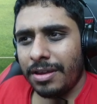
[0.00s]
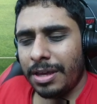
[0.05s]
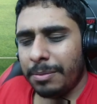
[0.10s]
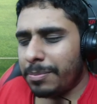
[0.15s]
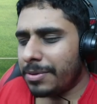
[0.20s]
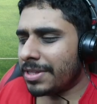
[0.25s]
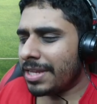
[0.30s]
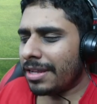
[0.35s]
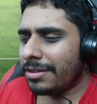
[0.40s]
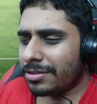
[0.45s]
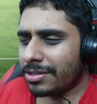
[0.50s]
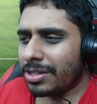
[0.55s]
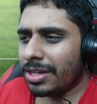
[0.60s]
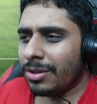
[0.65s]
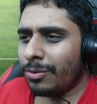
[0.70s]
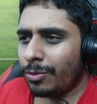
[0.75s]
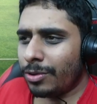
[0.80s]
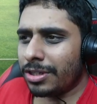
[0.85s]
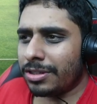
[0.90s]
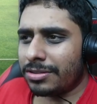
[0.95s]

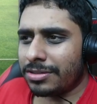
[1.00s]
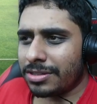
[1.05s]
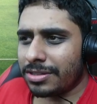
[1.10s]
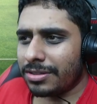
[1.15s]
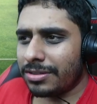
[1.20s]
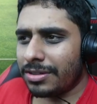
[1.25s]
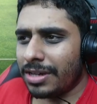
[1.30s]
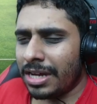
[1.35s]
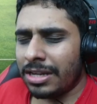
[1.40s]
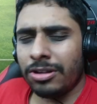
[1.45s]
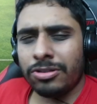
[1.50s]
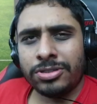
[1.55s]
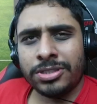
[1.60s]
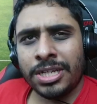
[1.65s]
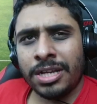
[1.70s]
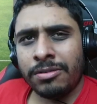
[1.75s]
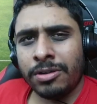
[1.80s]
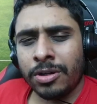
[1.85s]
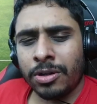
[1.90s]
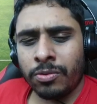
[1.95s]
I know
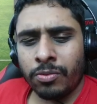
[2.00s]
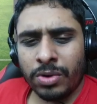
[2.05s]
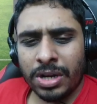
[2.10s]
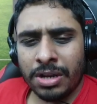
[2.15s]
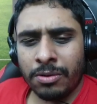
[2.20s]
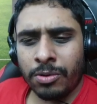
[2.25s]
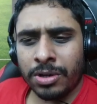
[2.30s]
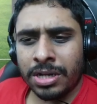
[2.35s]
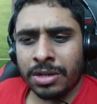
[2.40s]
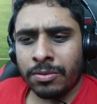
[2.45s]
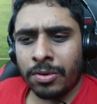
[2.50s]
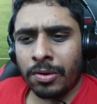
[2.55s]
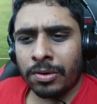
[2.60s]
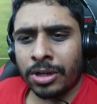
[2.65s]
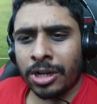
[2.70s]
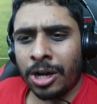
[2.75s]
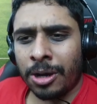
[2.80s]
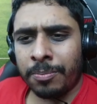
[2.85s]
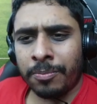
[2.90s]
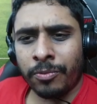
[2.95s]
Thierry Henry won the
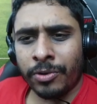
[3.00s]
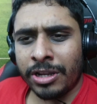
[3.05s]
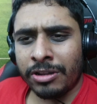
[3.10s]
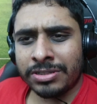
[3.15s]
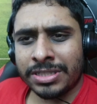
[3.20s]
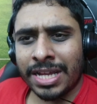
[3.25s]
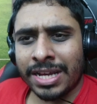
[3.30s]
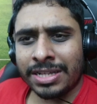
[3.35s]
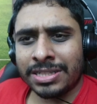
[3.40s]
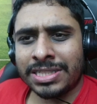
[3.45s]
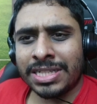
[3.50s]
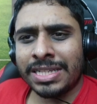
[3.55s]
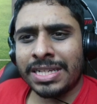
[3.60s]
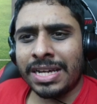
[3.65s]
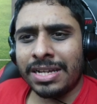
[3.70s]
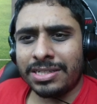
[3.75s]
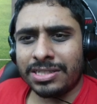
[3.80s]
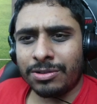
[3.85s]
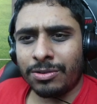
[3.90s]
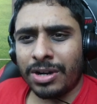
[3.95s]
World Cup when he was like a
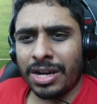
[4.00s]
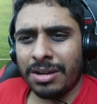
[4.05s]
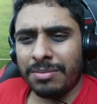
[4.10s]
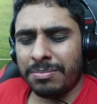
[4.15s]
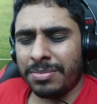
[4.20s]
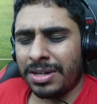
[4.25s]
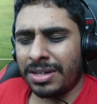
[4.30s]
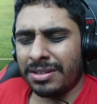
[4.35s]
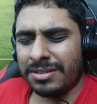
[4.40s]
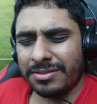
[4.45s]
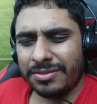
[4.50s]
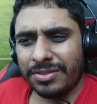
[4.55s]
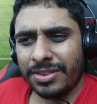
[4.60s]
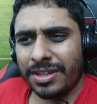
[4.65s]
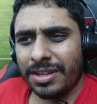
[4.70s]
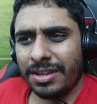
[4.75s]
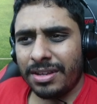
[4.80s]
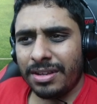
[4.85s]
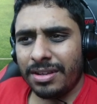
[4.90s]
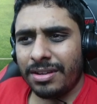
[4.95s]
teenager, right? But
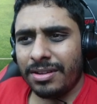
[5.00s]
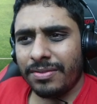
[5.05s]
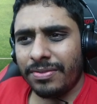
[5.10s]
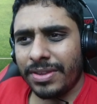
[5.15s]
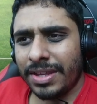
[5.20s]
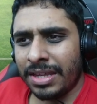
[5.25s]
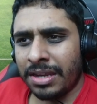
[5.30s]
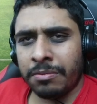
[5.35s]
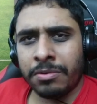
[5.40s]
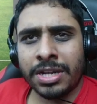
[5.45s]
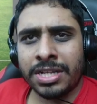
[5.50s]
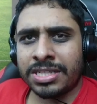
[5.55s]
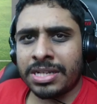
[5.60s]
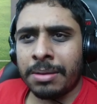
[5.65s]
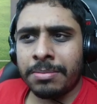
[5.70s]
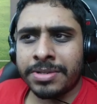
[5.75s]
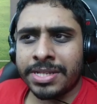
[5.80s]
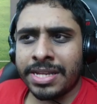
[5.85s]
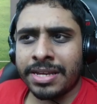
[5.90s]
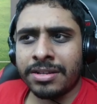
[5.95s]
he didn't win the
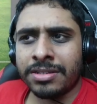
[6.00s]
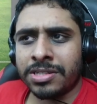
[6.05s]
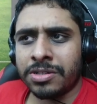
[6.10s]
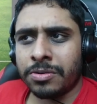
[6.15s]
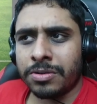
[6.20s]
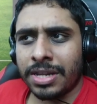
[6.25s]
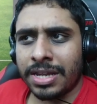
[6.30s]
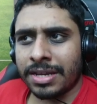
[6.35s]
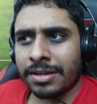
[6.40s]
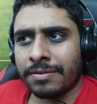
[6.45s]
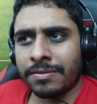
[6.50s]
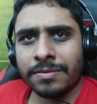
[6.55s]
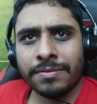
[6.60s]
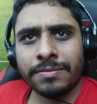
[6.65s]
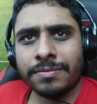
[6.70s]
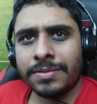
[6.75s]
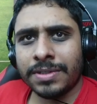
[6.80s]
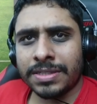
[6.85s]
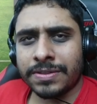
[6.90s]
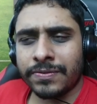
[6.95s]
Champions League until like
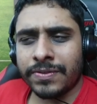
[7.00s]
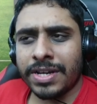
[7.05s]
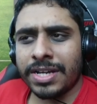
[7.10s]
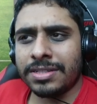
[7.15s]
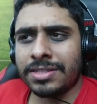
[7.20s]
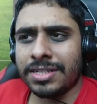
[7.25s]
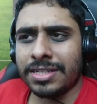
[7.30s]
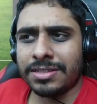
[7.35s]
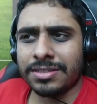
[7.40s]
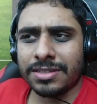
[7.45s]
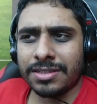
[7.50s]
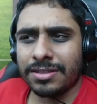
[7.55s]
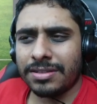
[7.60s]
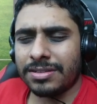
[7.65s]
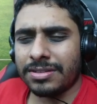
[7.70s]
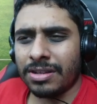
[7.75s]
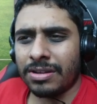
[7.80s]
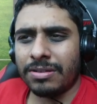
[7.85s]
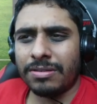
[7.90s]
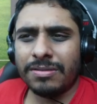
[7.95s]
his 30s,
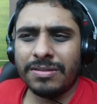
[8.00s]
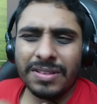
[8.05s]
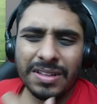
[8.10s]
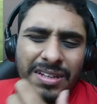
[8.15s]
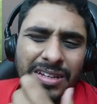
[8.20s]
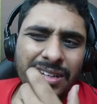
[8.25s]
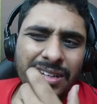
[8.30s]
so...